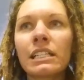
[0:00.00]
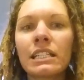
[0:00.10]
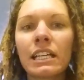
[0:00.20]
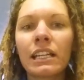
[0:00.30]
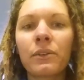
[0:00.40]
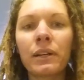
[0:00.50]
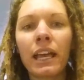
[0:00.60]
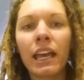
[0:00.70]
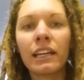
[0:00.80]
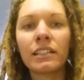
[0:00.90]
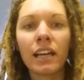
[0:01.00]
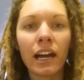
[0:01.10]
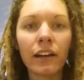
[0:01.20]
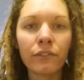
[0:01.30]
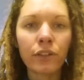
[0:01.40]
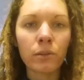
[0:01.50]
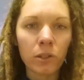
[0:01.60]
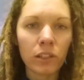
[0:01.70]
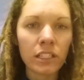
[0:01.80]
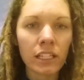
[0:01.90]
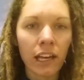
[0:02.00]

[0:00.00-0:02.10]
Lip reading: they say that we can't have communion